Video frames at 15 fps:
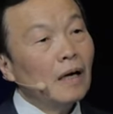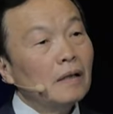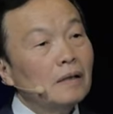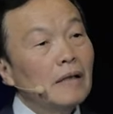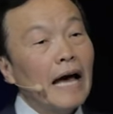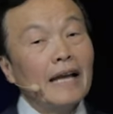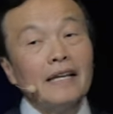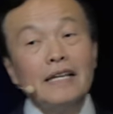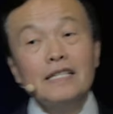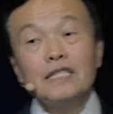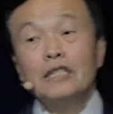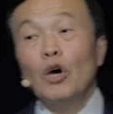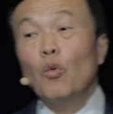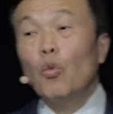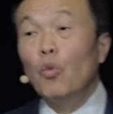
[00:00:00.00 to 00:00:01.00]
That is
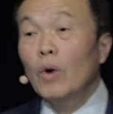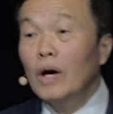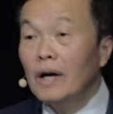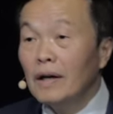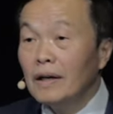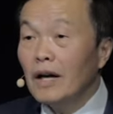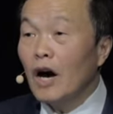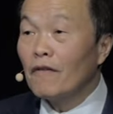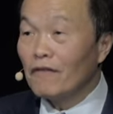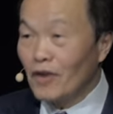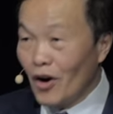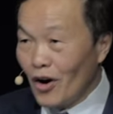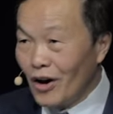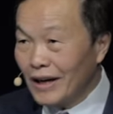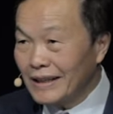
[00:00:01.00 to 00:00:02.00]
the Word of
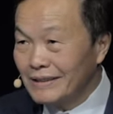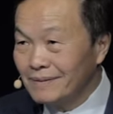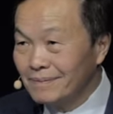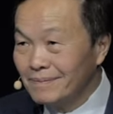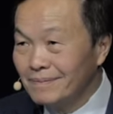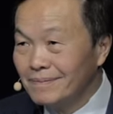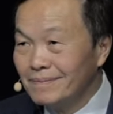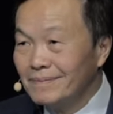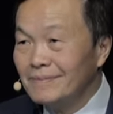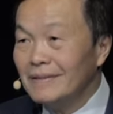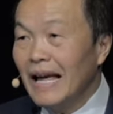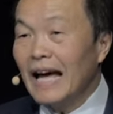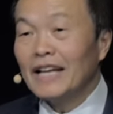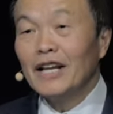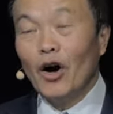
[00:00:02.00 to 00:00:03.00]
God
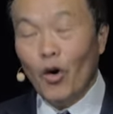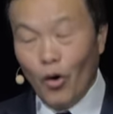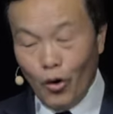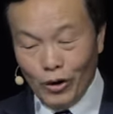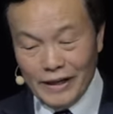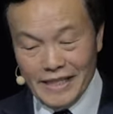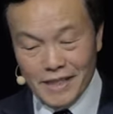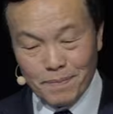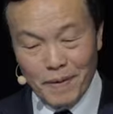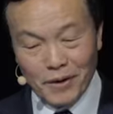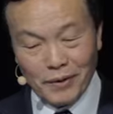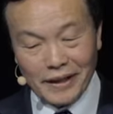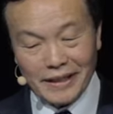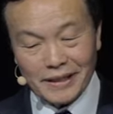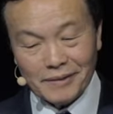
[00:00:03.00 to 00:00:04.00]
and the Holy
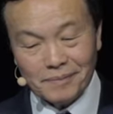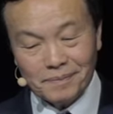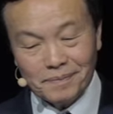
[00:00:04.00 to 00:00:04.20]
Spirit.